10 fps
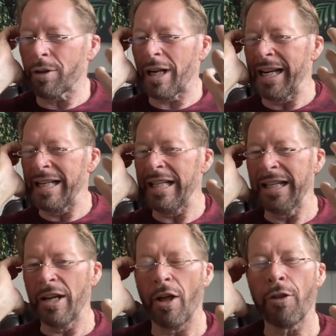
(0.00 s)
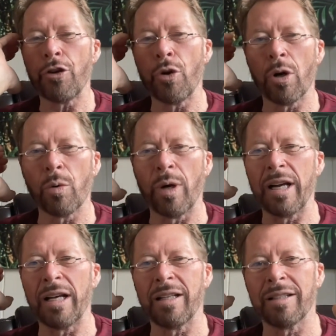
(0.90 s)
I need another
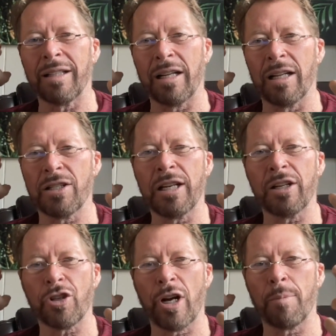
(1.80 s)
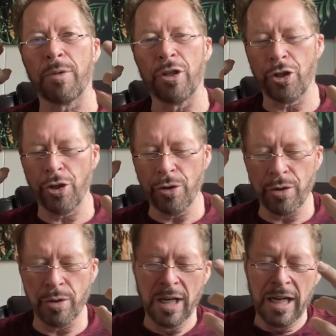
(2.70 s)
doorway that doesn't get trapped in
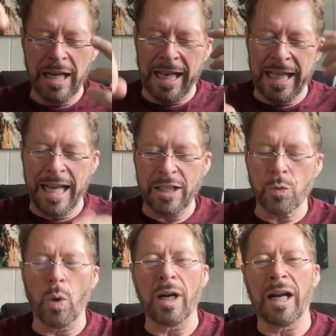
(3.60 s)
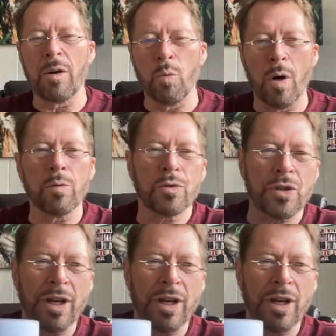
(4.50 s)
Shu. And that's why I won't say